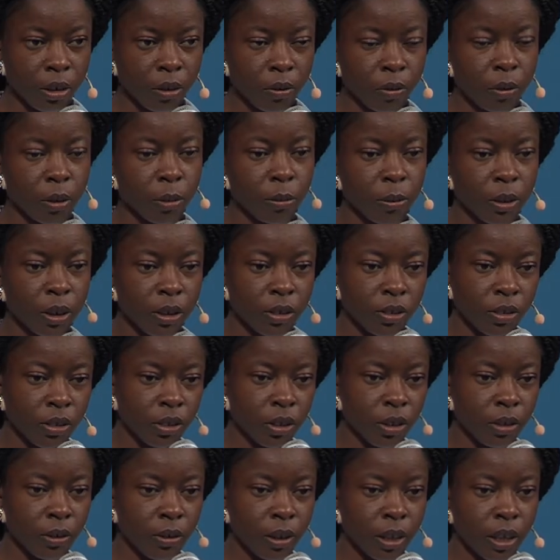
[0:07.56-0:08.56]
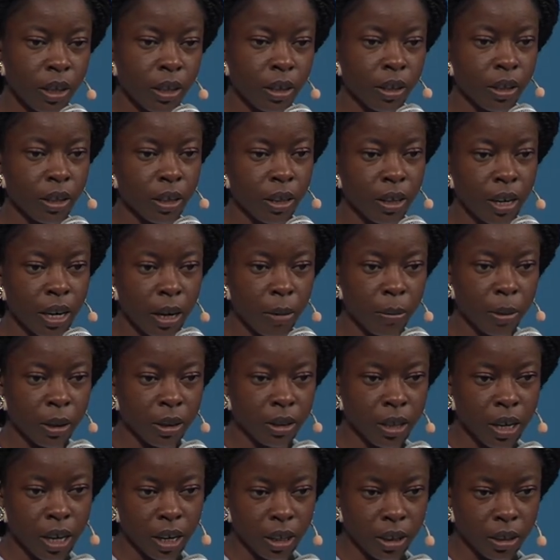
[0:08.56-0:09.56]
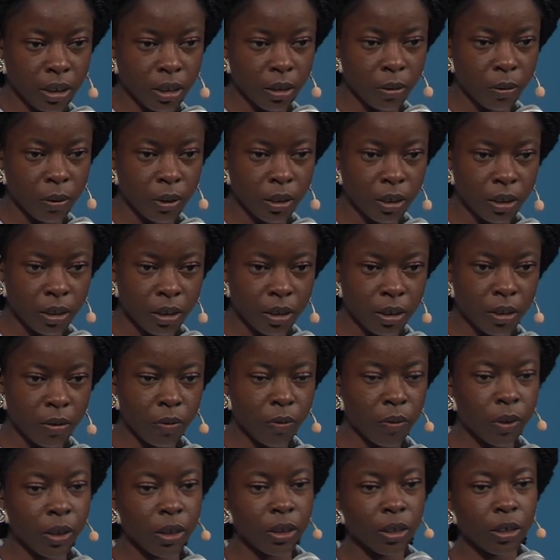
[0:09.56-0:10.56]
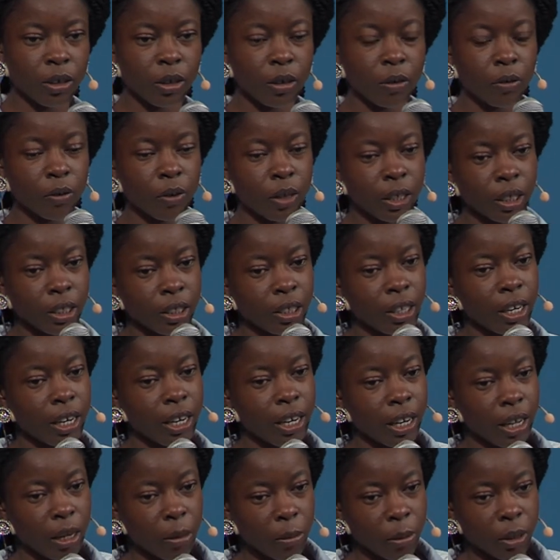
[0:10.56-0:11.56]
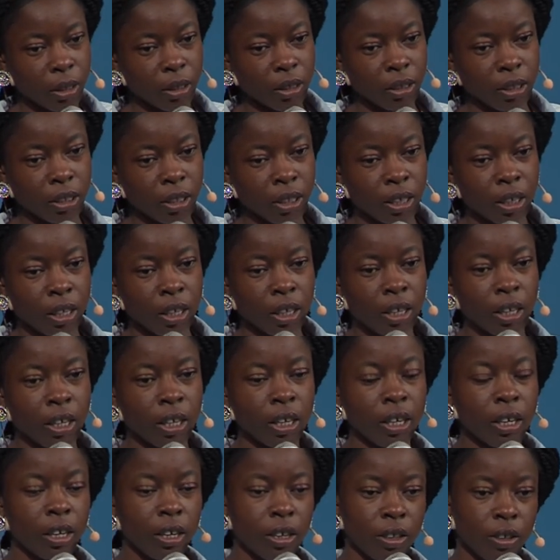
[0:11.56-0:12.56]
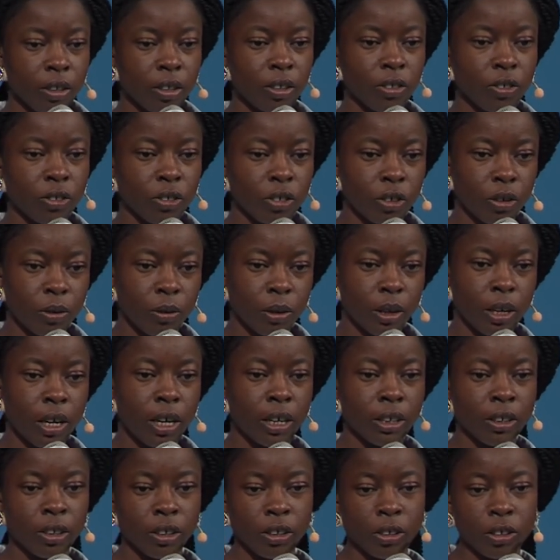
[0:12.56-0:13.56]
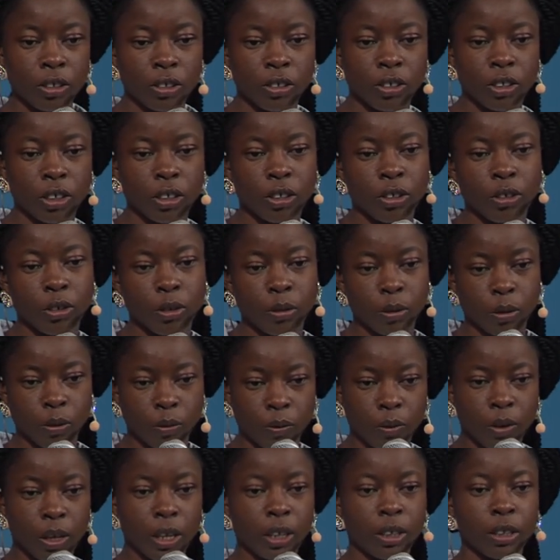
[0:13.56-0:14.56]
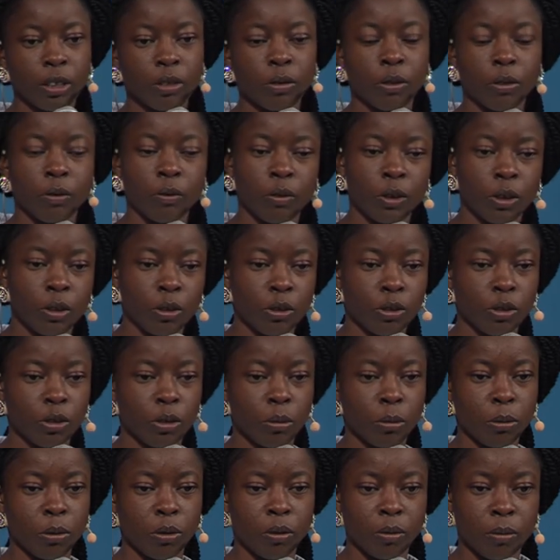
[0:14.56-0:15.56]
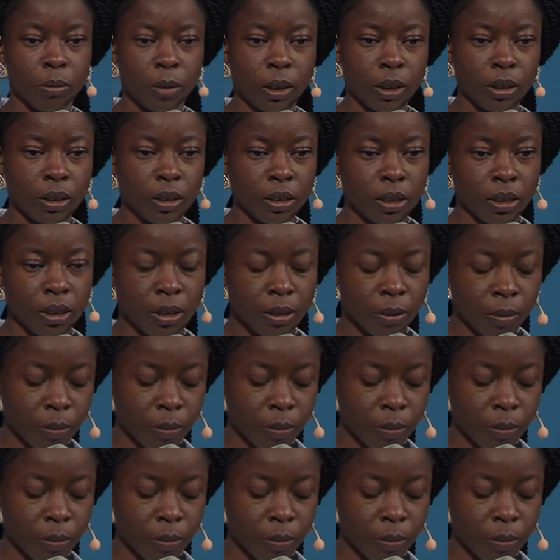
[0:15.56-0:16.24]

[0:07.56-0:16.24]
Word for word: from Nigeria, a climate activist, the founder of Lead Climate in Nigeria, and the initiator of the Fridays for Future movement.